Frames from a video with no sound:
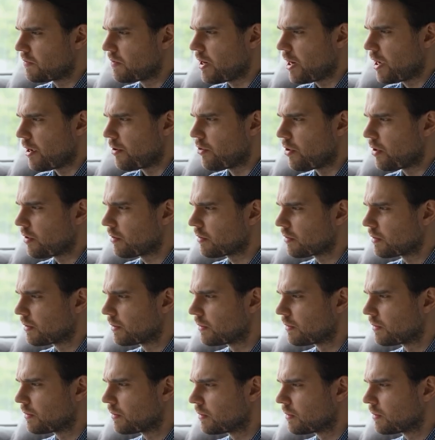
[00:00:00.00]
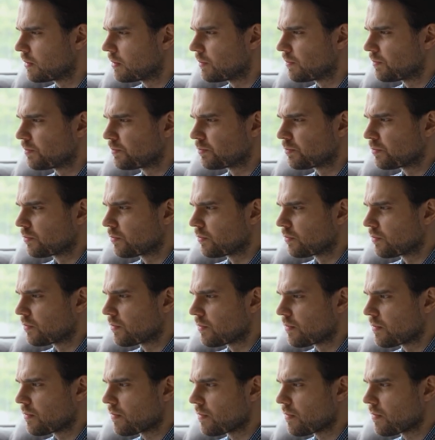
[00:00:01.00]
then you'll need to adjust your living expenses
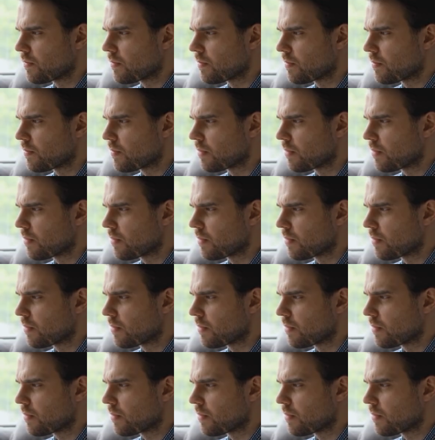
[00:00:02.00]
accordingly.